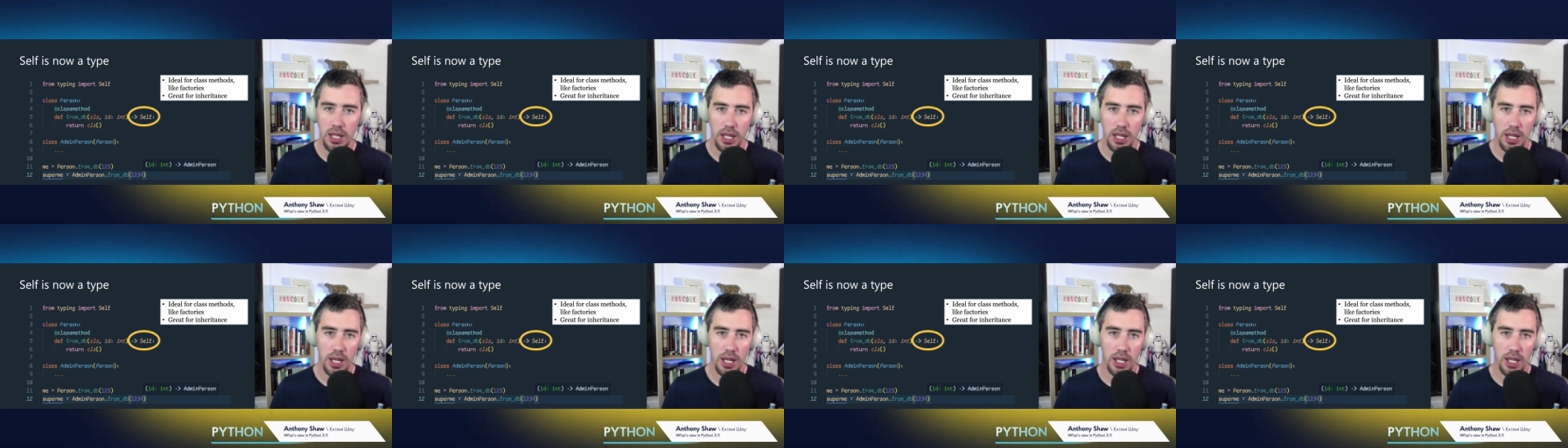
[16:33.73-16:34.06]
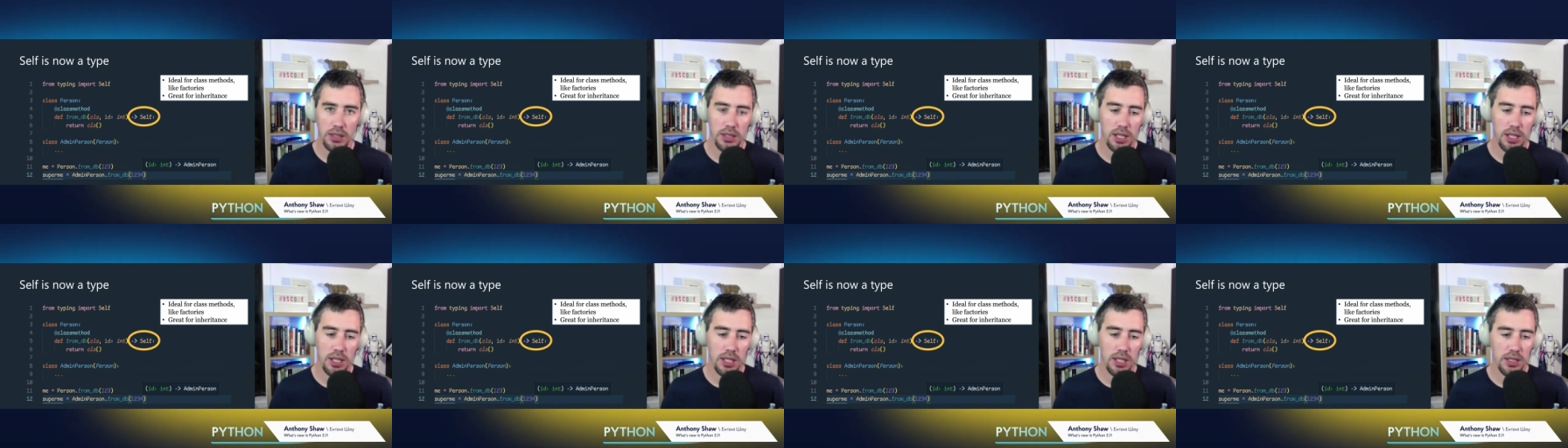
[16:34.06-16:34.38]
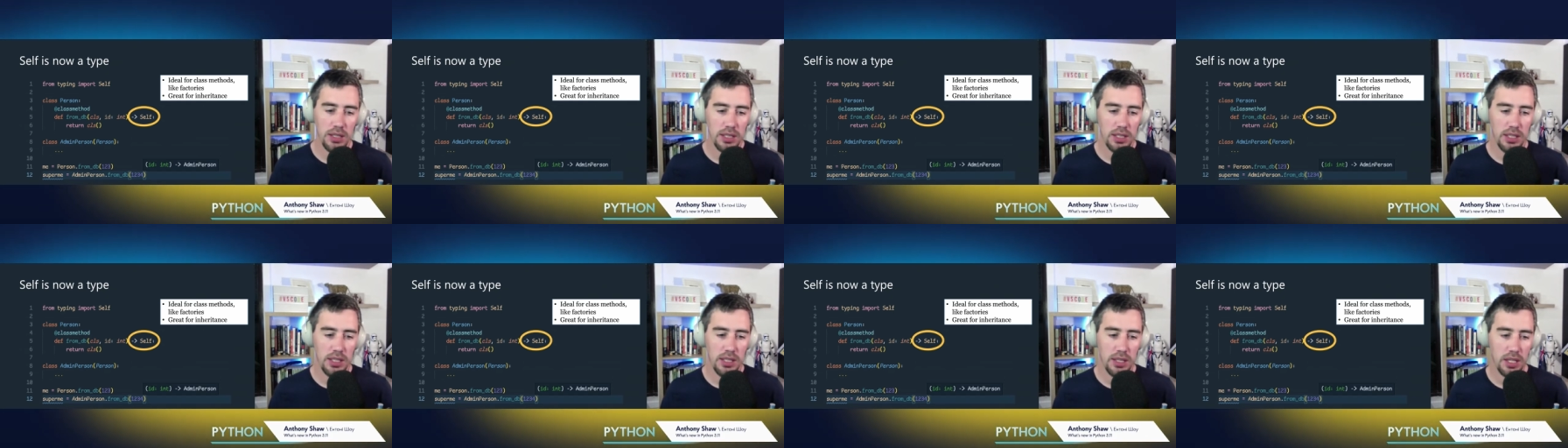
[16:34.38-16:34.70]
and then
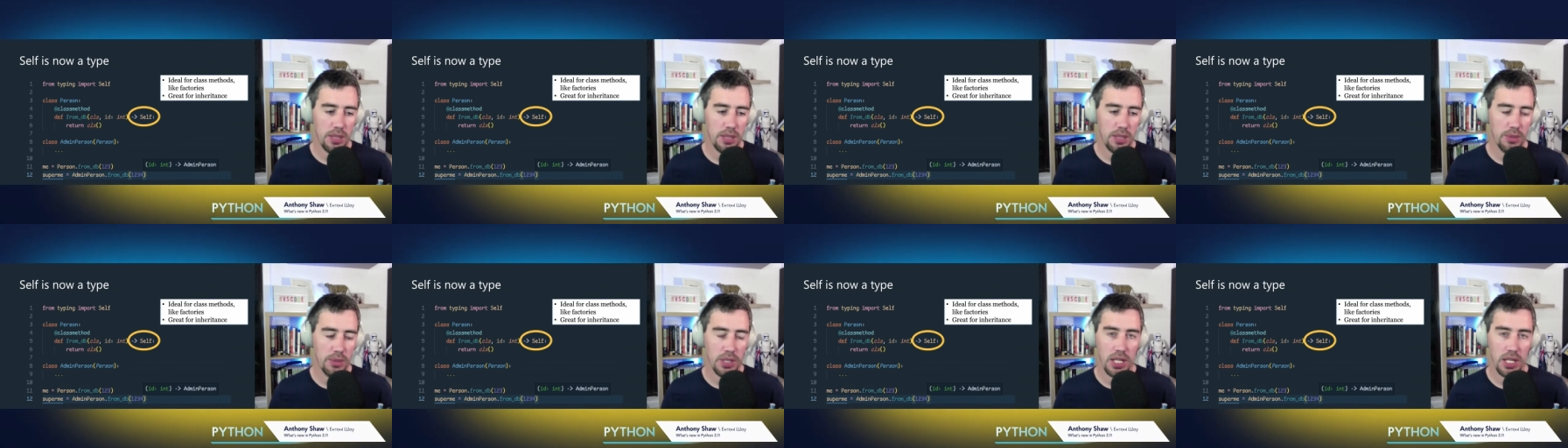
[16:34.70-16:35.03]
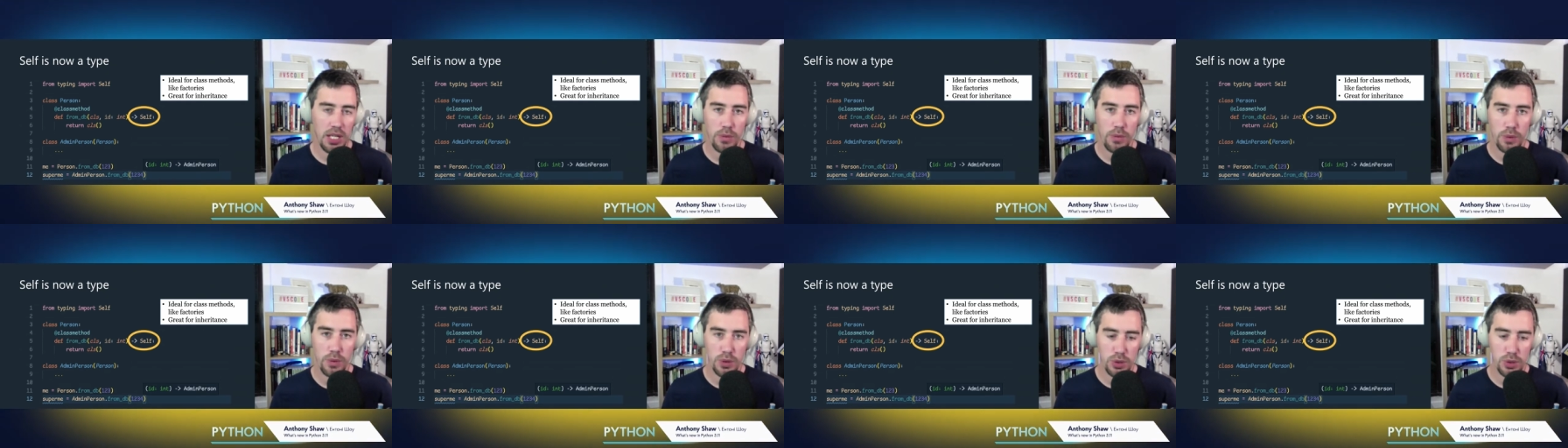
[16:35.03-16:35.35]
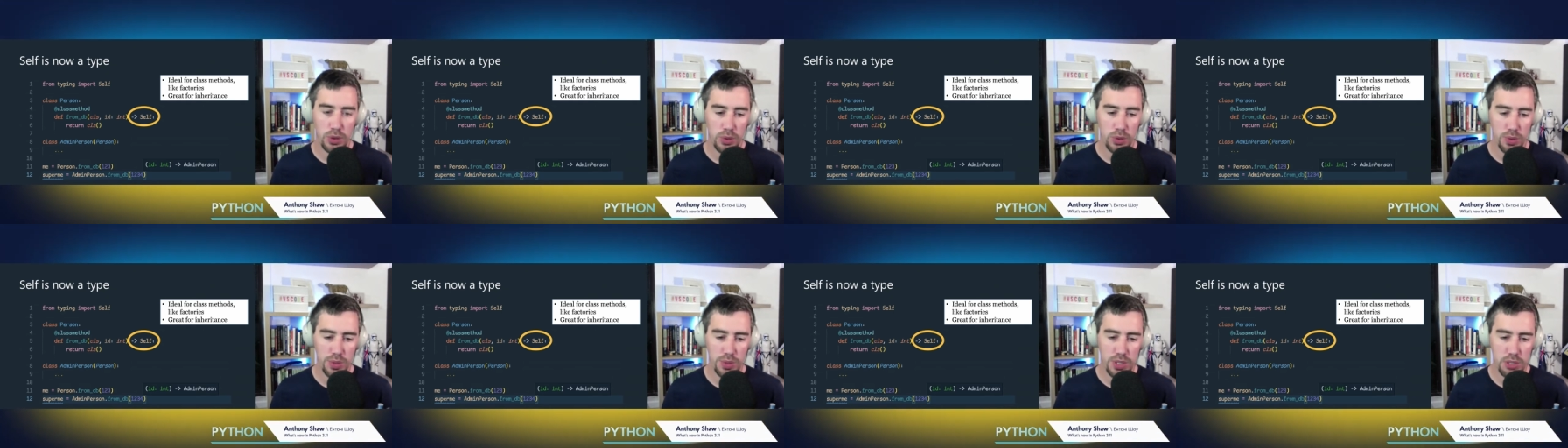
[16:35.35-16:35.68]
underneath I'm going to have one
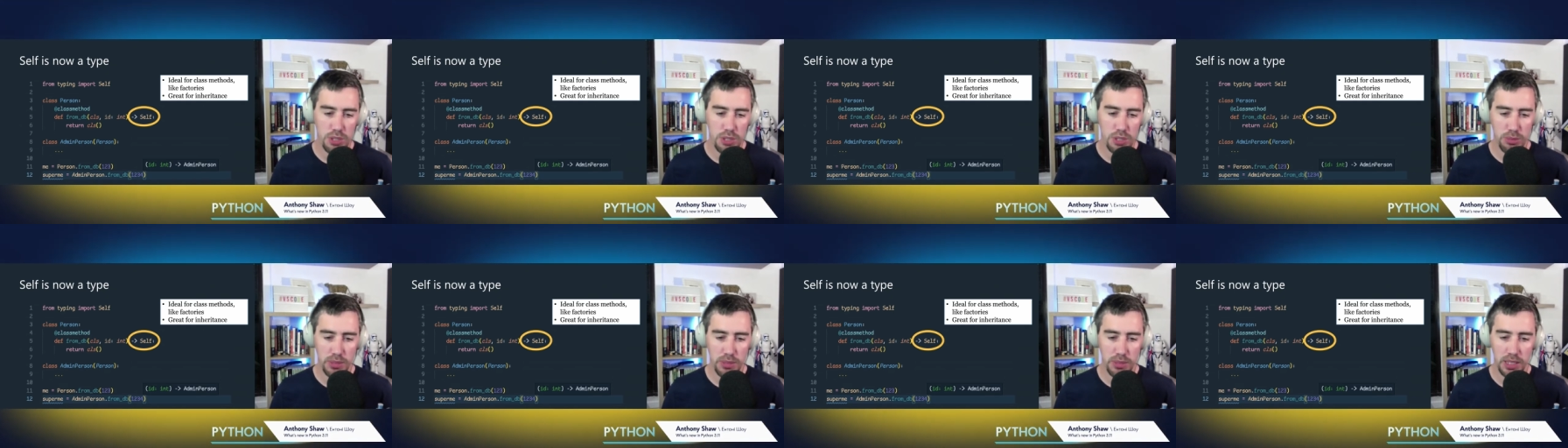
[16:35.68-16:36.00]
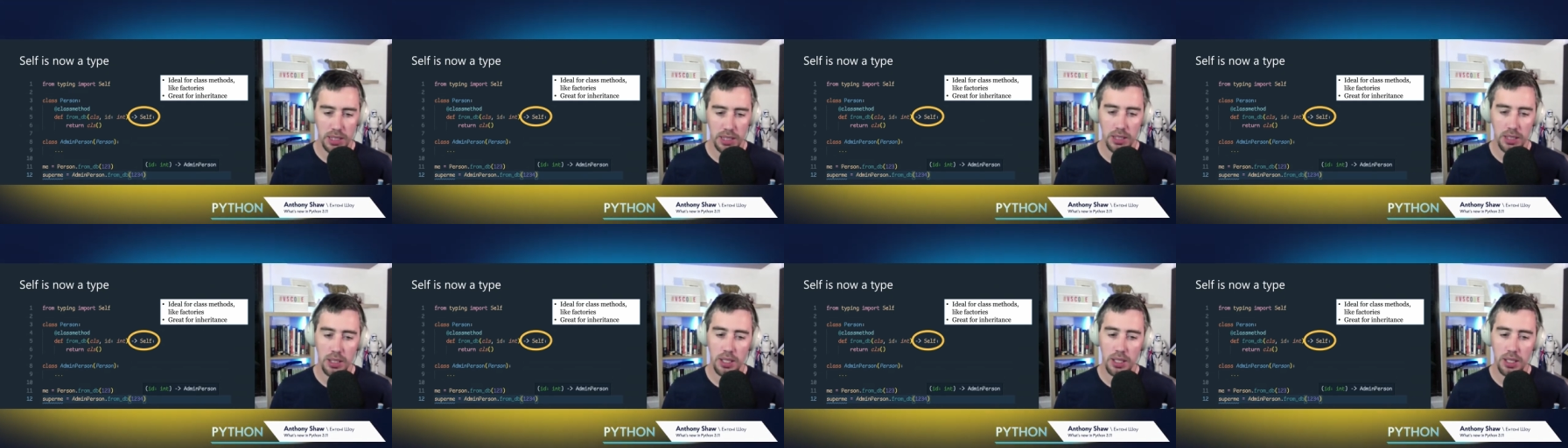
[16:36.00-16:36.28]
called super me.